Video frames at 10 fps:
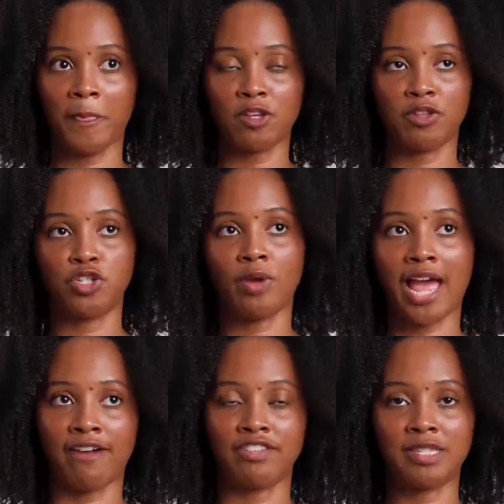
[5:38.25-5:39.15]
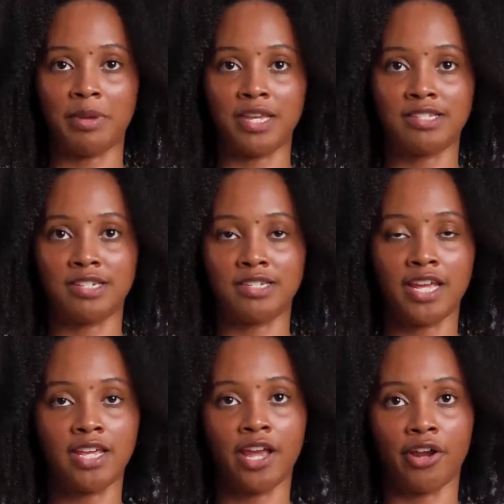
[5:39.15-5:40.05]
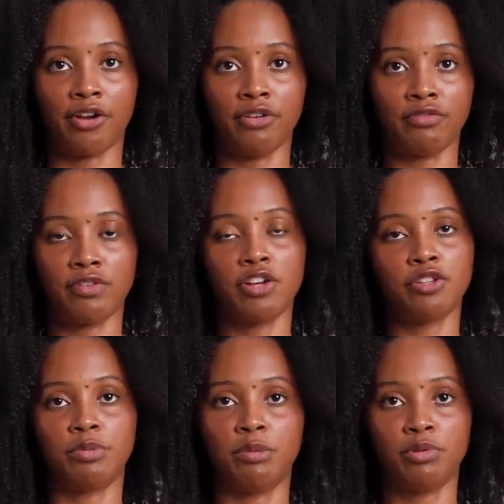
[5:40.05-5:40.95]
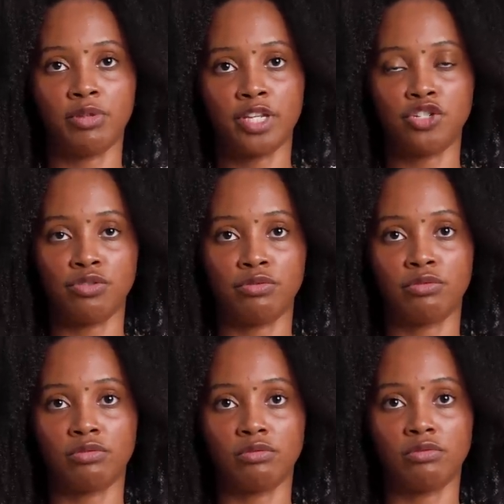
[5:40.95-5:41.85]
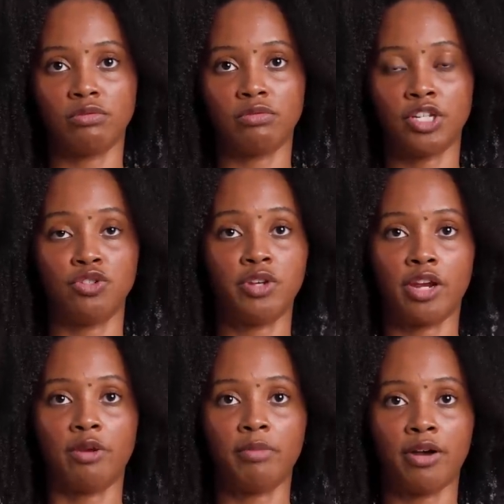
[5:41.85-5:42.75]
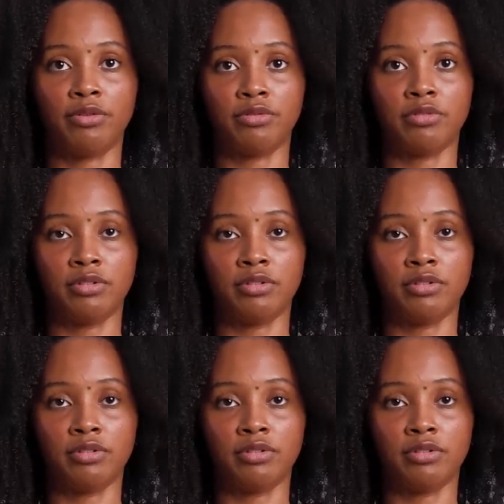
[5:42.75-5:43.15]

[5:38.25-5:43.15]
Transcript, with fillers: so that you have space to take care of other people that you that you care about